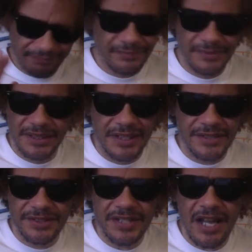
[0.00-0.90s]
it doesn't
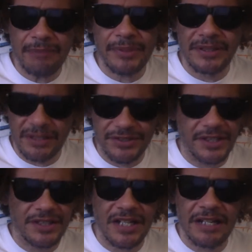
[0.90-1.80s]
stop until
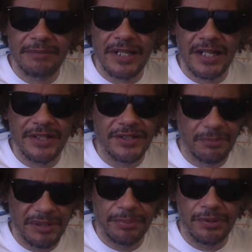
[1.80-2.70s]
such time as the
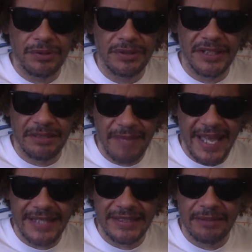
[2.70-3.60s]
people in
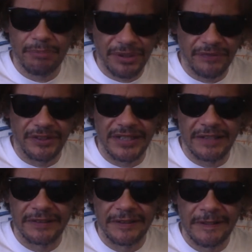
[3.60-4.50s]
mass put their foot down.
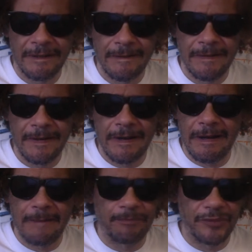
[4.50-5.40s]

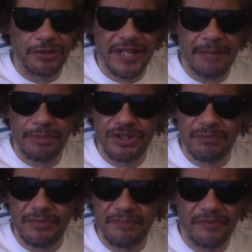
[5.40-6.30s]
You can't put your
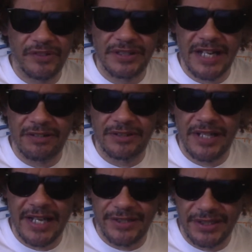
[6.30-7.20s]
foot down
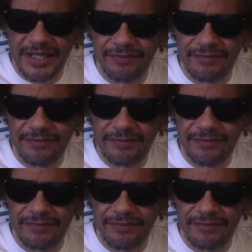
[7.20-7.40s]
as a slave.